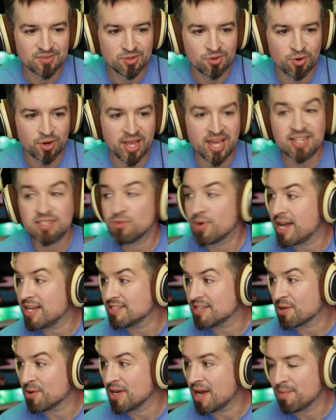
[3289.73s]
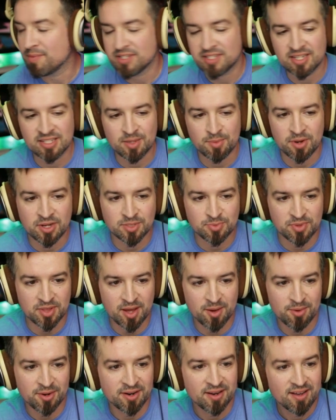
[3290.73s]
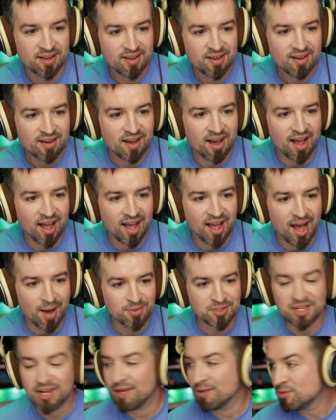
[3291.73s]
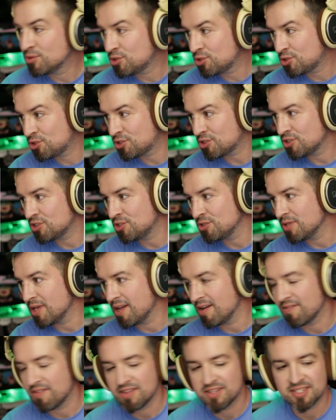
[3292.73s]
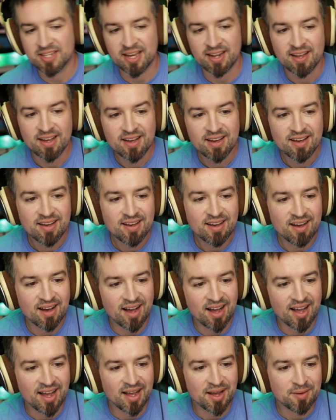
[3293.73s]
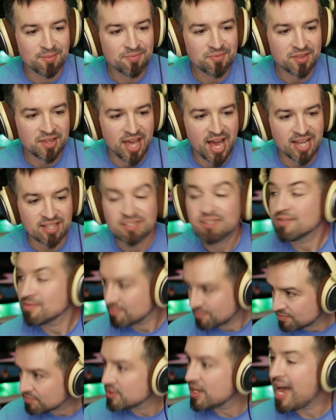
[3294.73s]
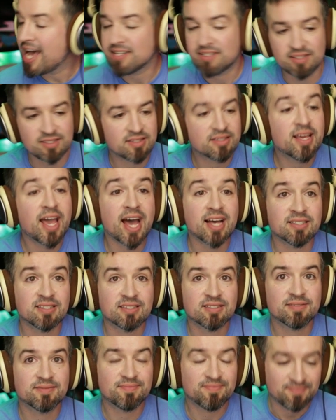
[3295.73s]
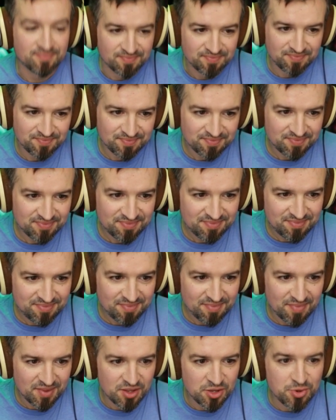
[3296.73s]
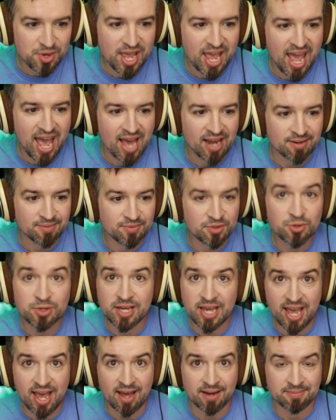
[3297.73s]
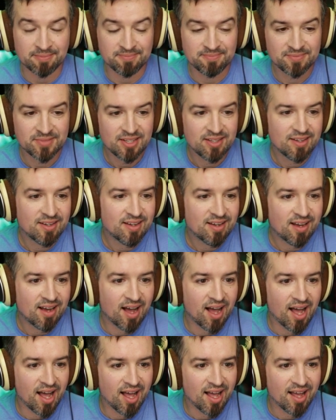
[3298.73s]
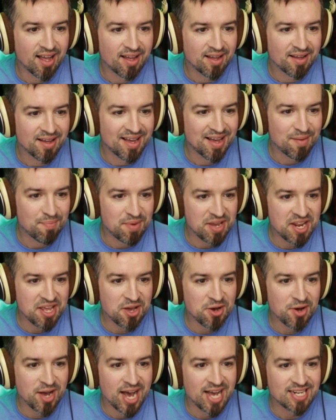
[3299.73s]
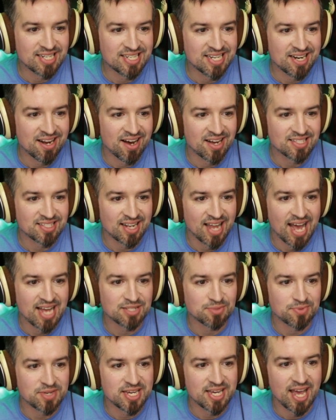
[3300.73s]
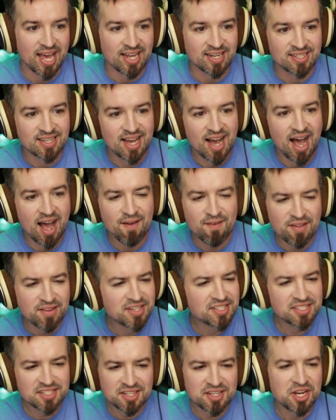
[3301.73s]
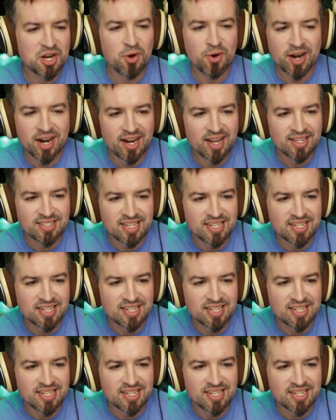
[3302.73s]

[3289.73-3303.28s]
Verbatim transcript: Or kids will answer that question. I'm going to set someone else with that one. Uh, I'm just going to sh shoot that off to this side. Um, yes, yes, yes. You can, you can. Uh, B D O got DDoS last weekend. I just, you know what it is?